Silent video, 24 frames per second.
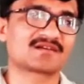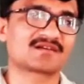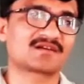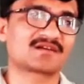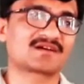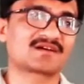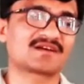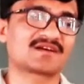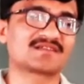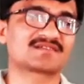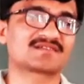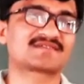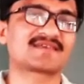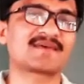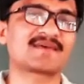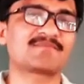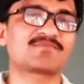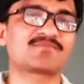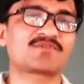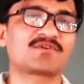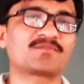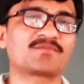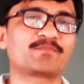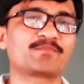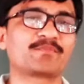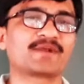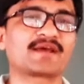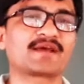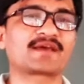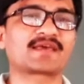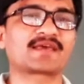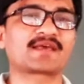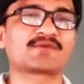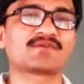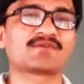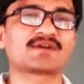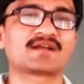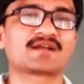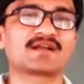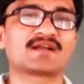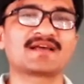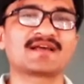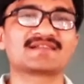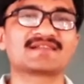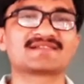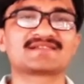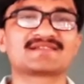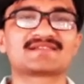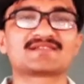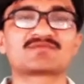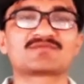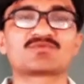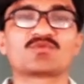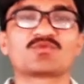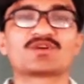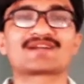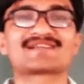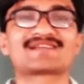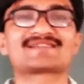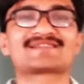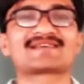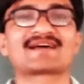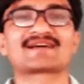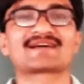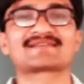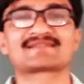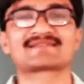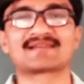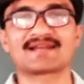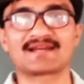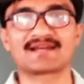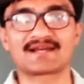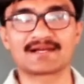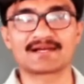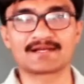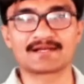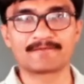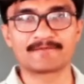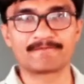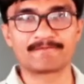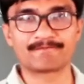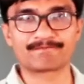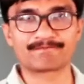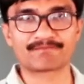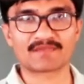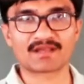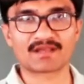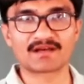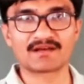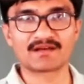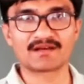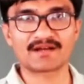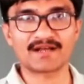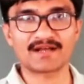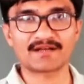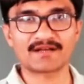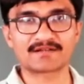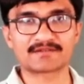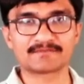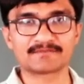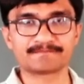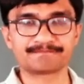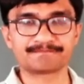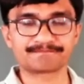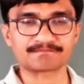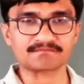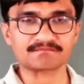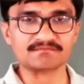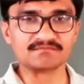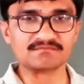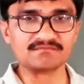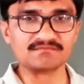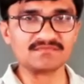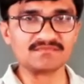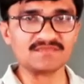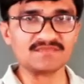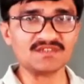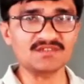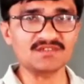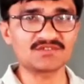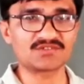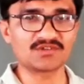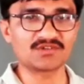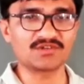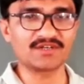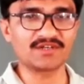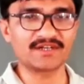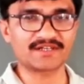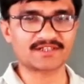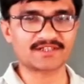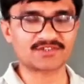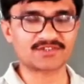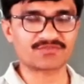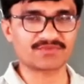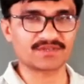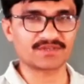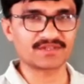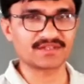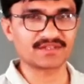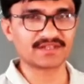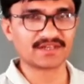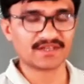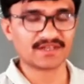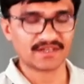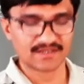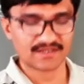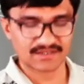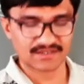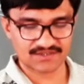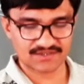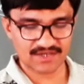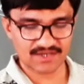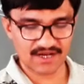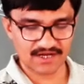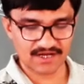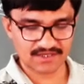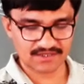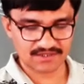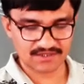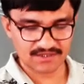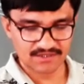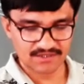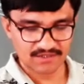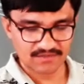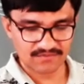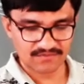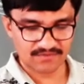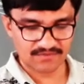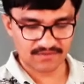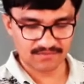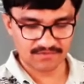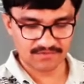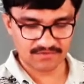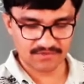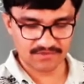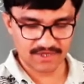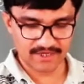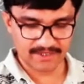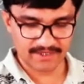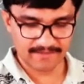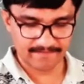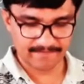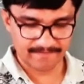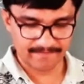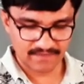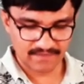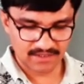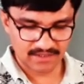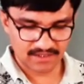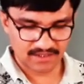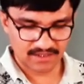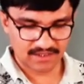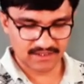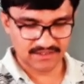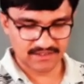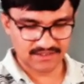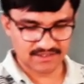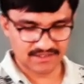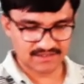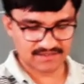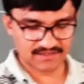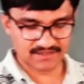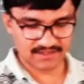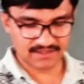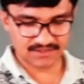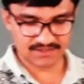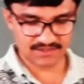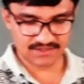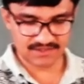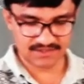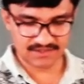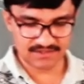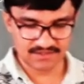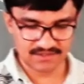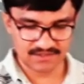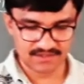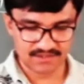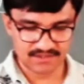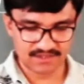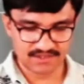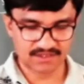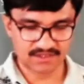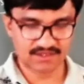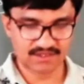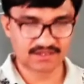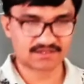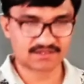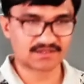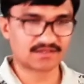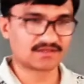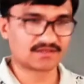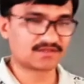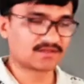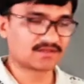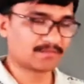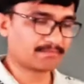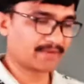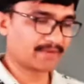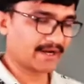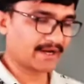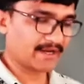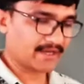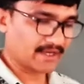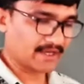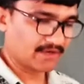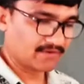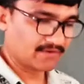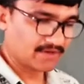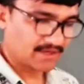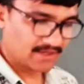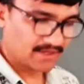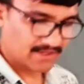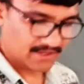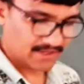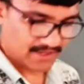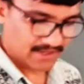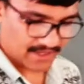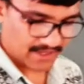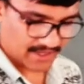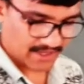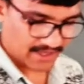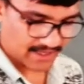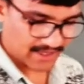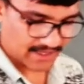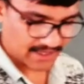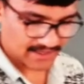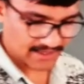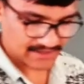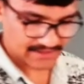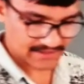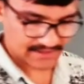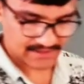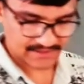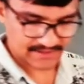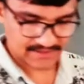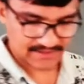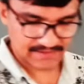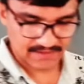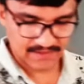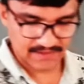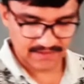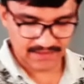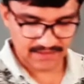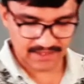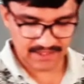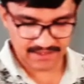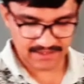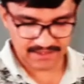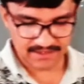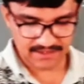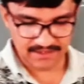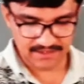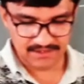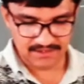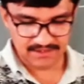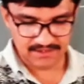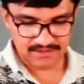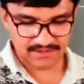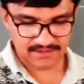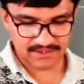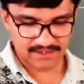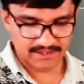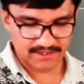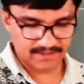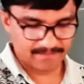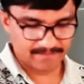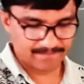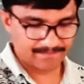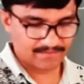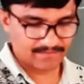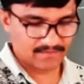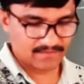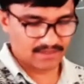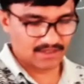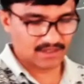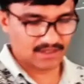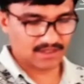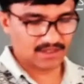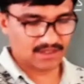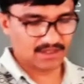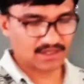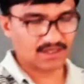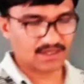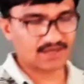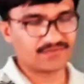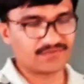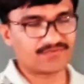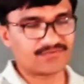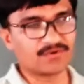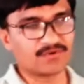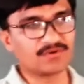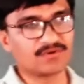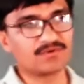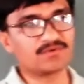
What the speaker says: concept of break-even analysis, what is exactly, right? So let us start from today in this session the break-even analysis, right? See, if you